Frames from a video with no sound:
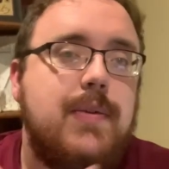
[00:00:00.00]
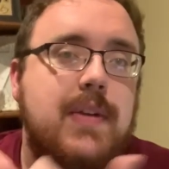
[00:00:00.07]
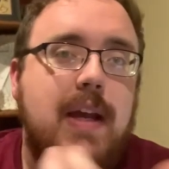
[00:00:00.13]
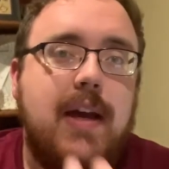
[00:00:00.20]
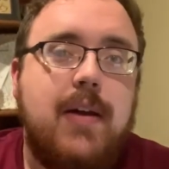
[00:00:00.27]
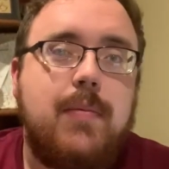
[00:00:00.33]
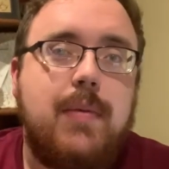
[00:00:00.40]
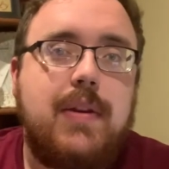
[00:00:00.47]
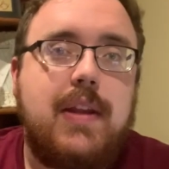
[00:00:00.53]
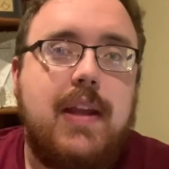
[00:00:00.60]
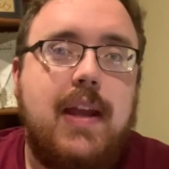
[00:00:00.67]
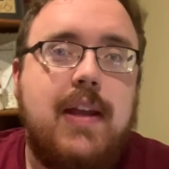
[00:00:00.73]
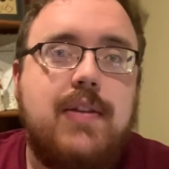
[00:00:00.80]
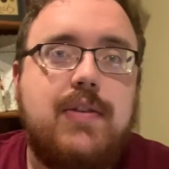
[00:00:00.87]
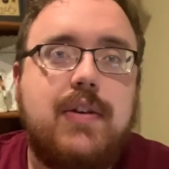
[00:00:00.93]
down when they
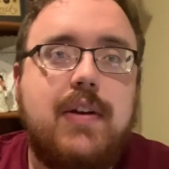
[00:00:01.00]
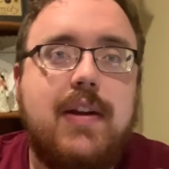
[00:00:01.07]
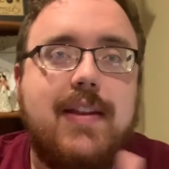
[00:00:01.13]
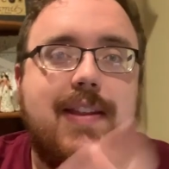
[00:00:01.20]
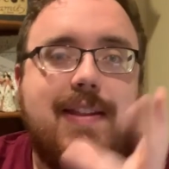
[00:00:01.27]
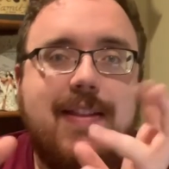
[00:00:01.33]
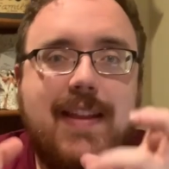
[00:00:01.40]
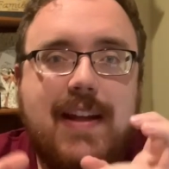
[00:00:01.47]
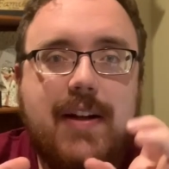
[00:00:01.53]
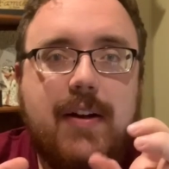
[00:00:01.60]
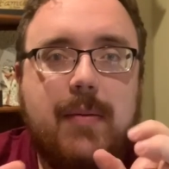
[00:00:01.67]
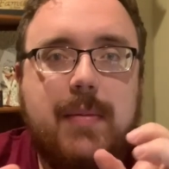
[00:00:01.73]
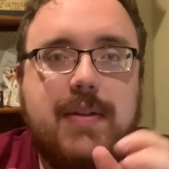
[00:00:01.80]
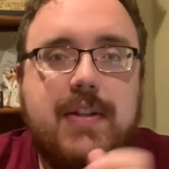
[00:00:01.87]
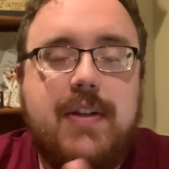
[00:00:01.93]
enter a thicker
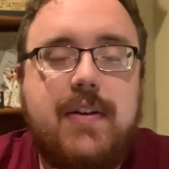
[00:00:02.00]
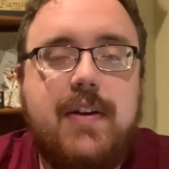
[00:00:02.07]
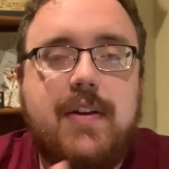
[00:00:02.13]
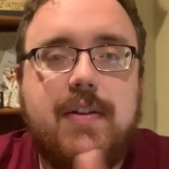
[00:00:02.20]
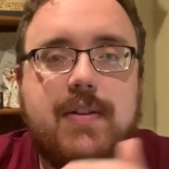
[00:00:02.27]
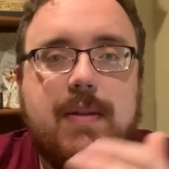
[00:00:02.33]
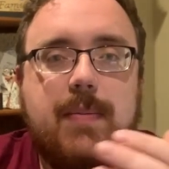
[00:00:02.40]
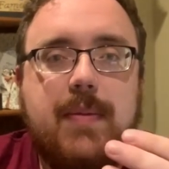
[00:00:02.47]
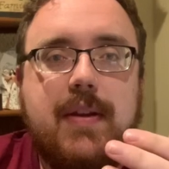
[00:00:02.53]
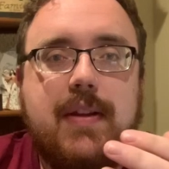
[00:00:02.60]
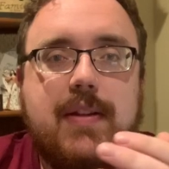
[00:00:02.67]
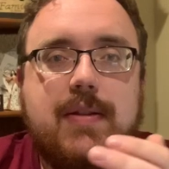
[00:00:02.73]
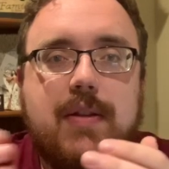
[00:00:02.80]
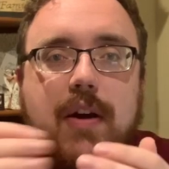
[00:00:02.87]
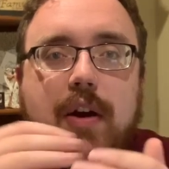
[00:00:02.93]
material, something
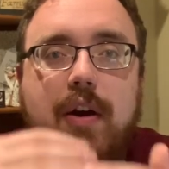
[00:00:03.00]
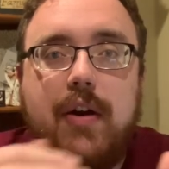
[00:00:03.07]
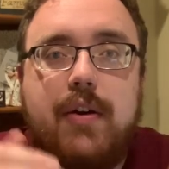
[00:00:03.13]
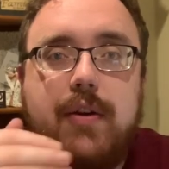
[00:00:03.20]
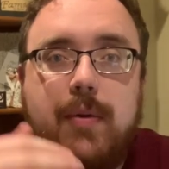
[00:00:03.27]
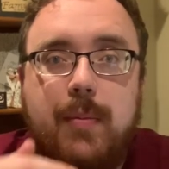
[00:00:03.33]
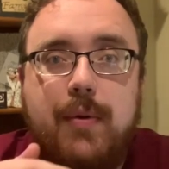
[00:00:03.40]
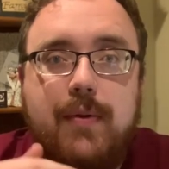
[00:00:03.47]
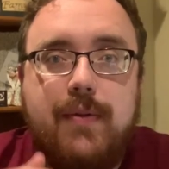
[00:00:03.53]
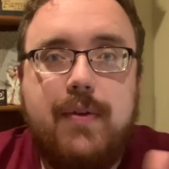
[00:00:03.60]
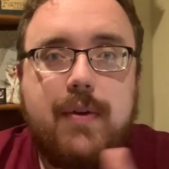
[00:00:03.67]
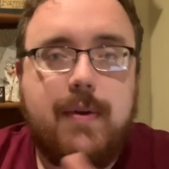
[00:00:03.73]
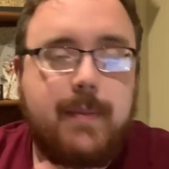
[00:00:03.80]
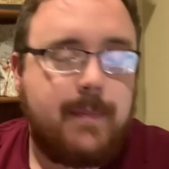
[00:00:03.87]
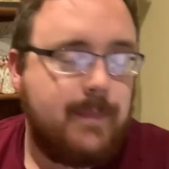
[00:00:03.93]
that's harder to move through.